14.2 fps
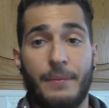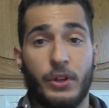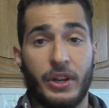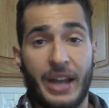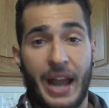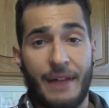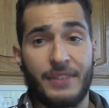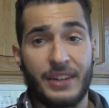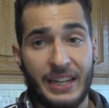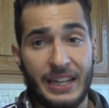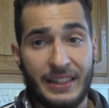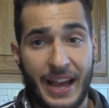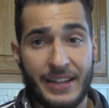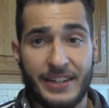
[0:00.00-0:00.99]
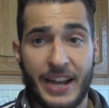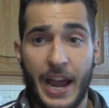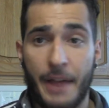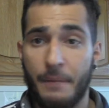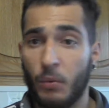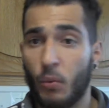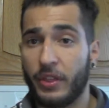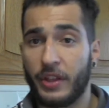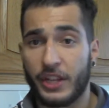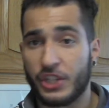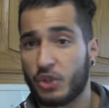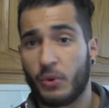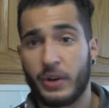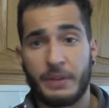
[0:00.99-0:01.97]
You're going to have to need that time, whether
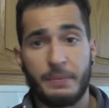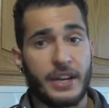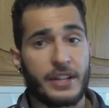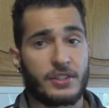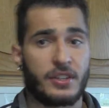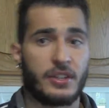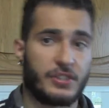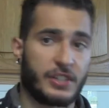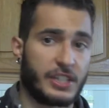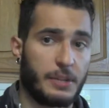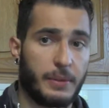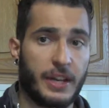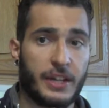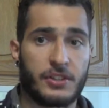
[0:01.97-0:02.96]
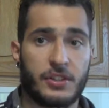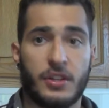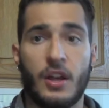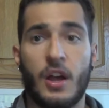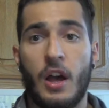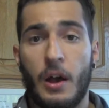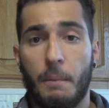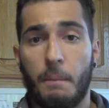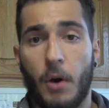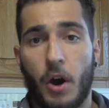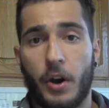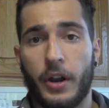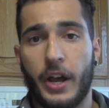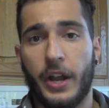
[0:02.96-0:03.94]
that's 20 minutes, 60 minutes,
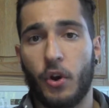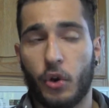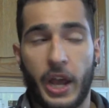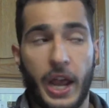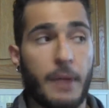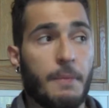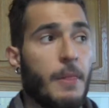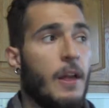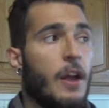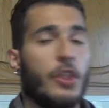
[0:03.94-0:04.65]
bar none, okay?